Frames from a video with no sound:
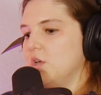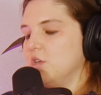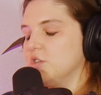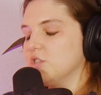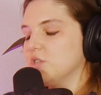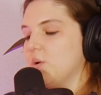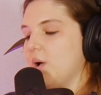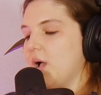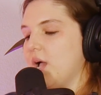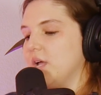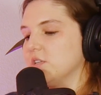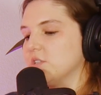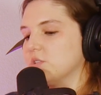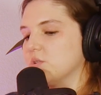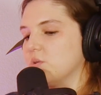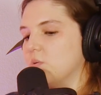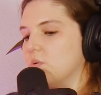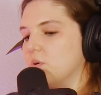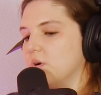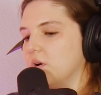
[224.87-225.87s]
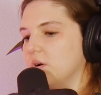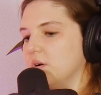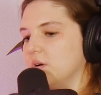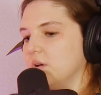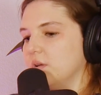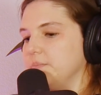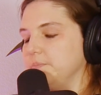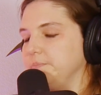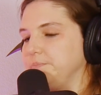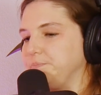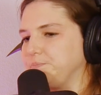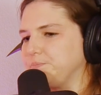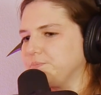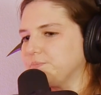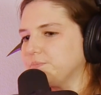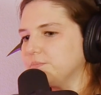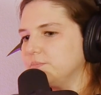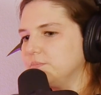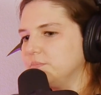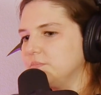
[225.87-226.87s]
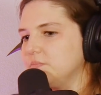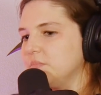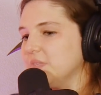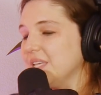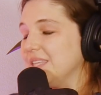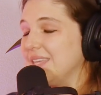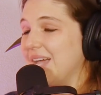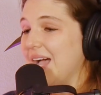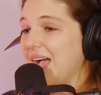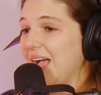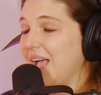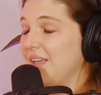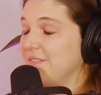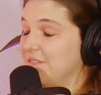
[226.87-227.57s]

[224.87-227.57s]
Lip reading: So I scored, the